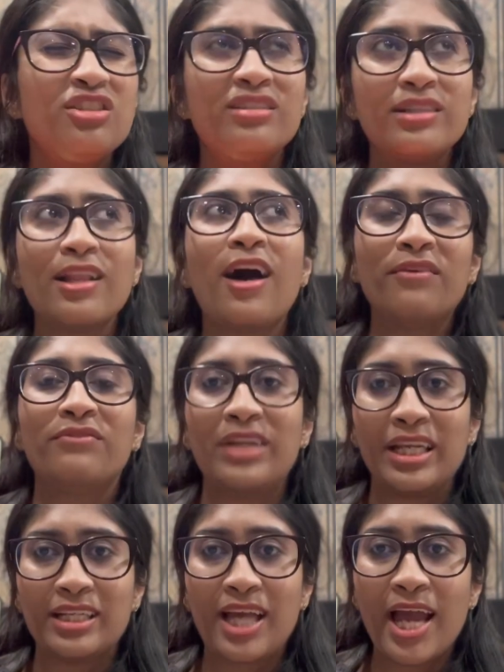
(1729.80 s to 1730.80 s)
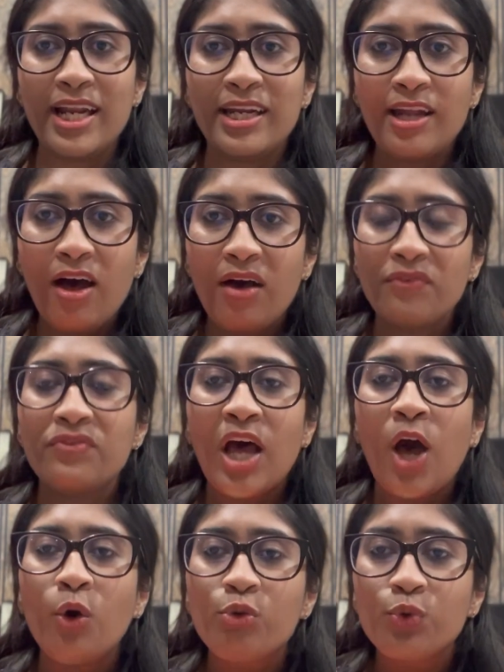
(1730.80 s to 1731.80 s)
loved it. I loved
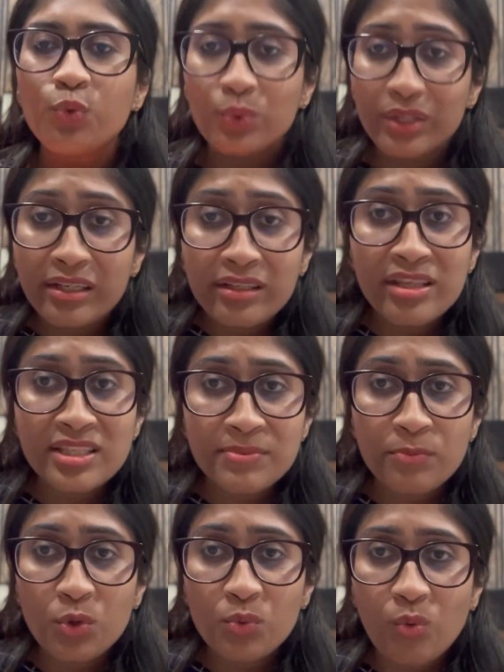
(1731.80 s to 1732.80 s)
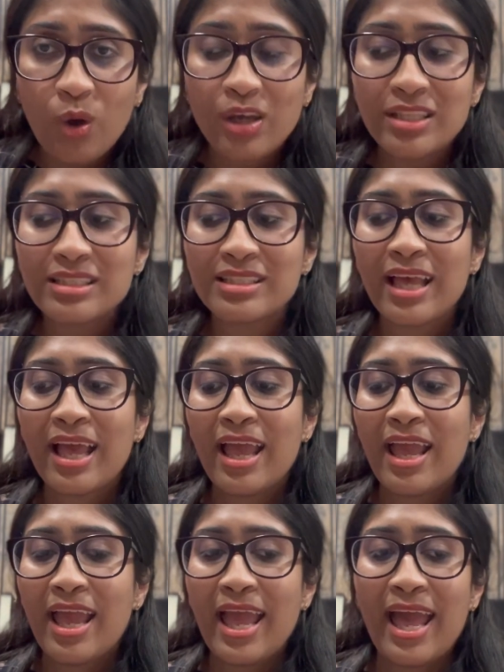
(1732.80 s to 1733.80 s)
how rooted this book was,
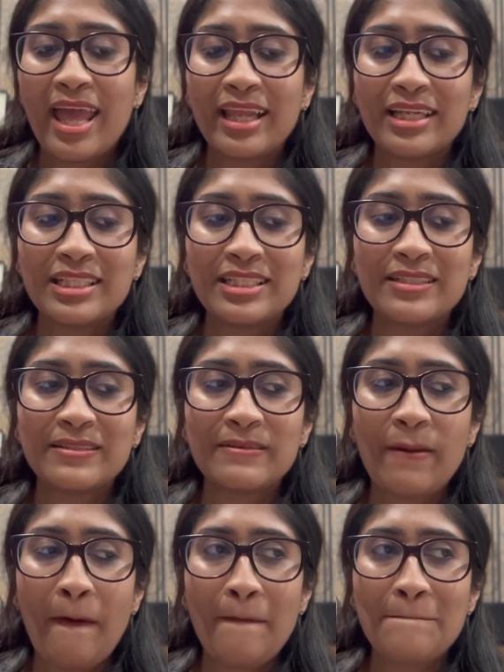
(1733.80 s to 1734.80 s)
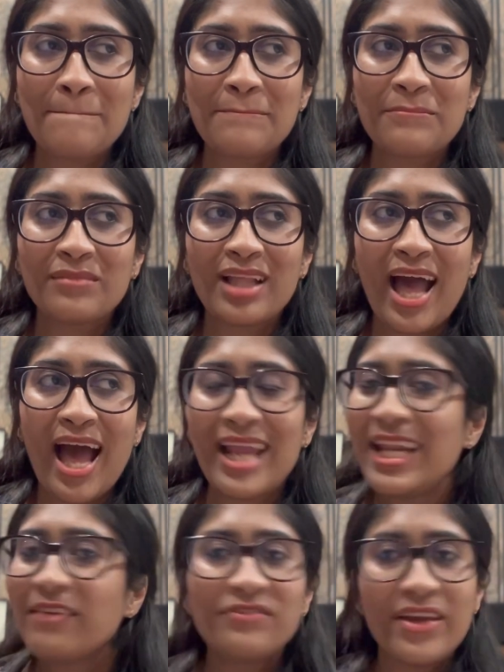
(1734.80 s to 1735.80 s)
and
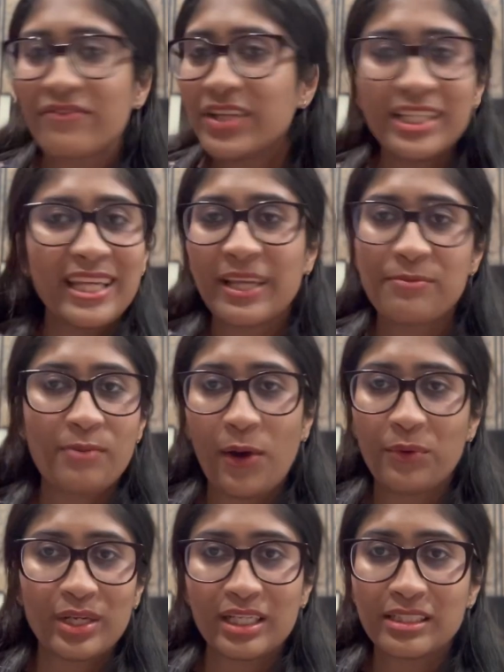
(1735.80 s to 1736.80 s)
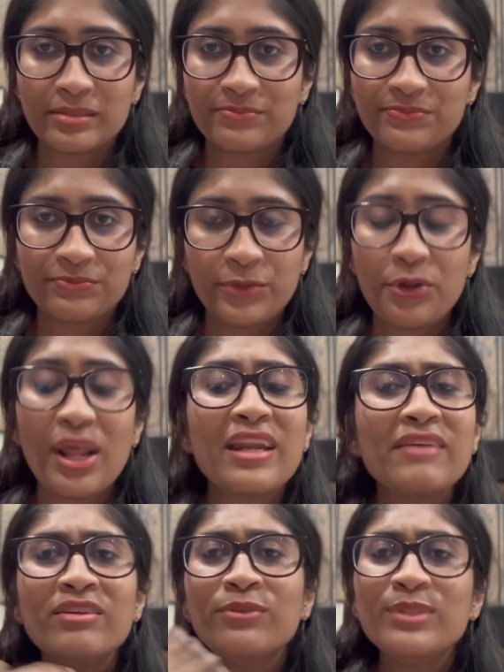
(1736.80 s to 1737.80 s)
I loved everything about it.
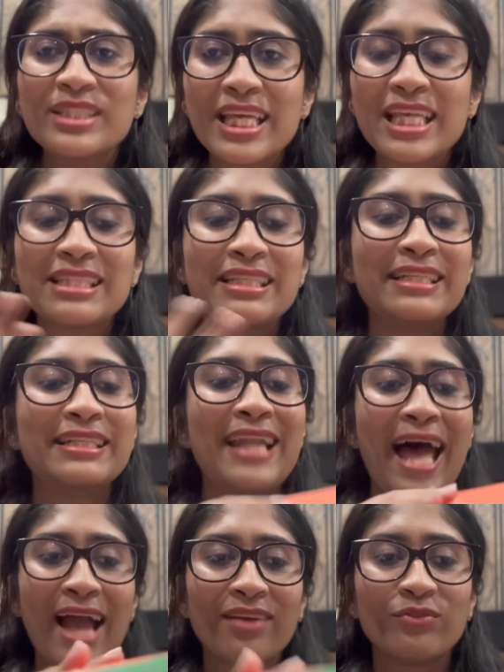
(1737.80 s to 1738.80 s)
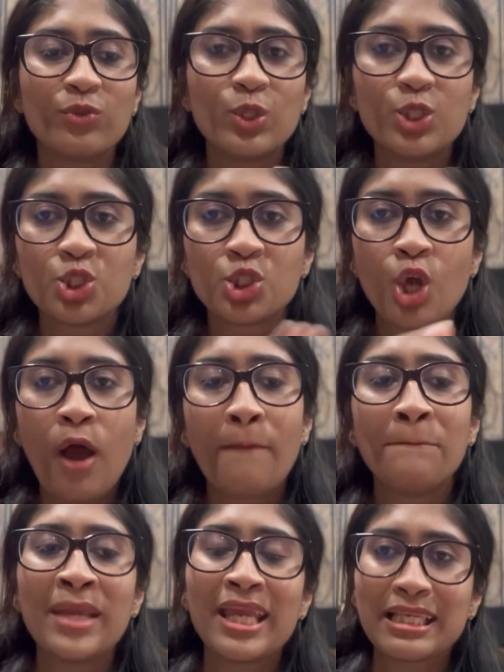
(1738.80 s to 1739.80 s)
Anyone who says that language
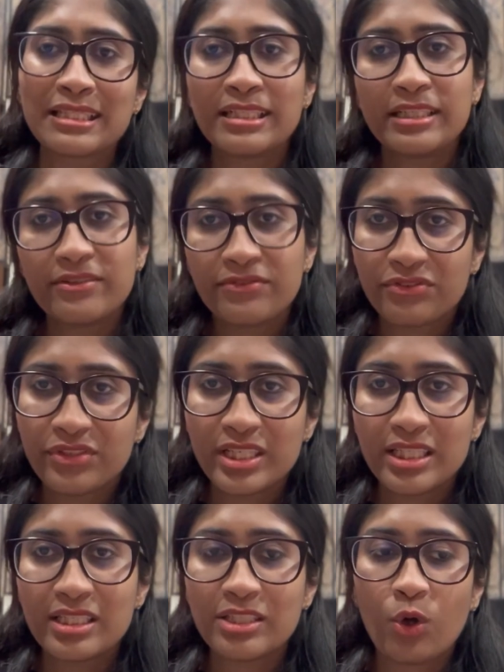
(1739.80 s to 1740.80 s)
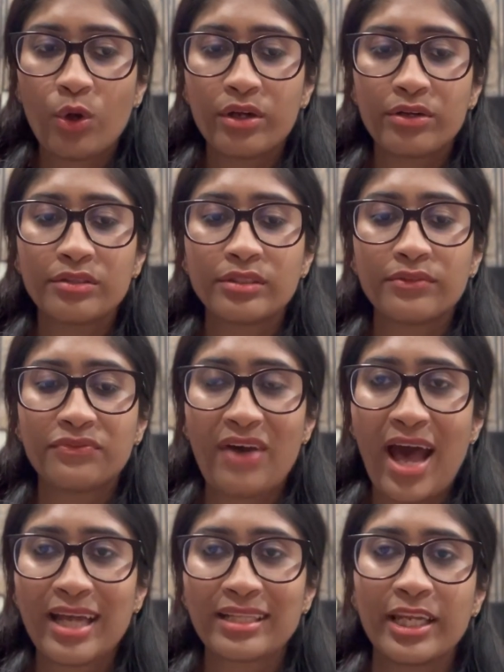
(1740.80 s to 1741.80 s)
makes the difference, or the
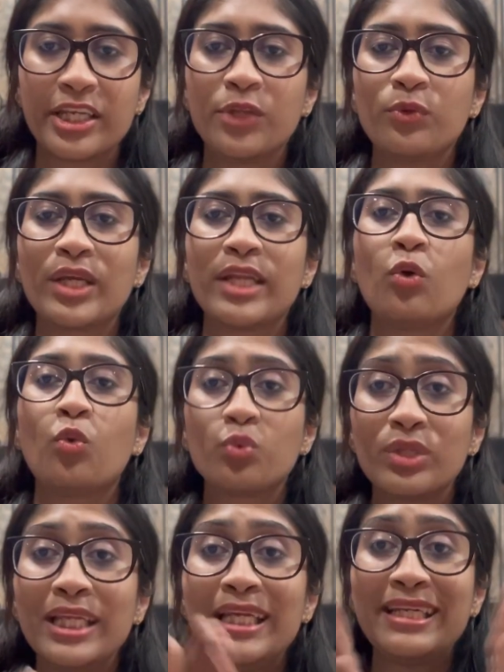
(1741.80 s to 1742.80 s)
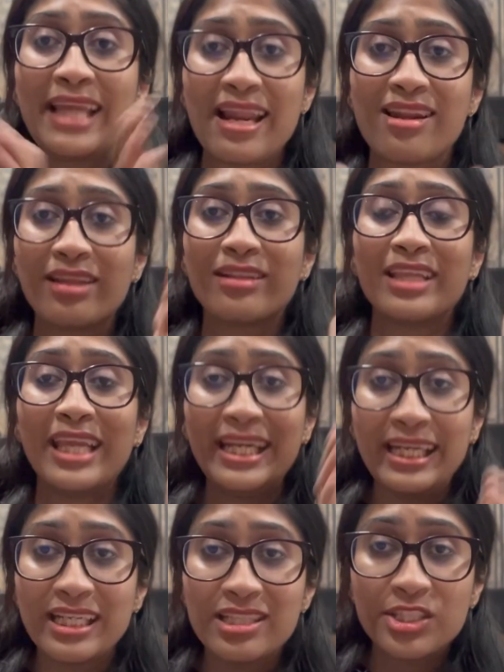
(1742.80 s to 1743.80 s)
fact that you can only tell an Indian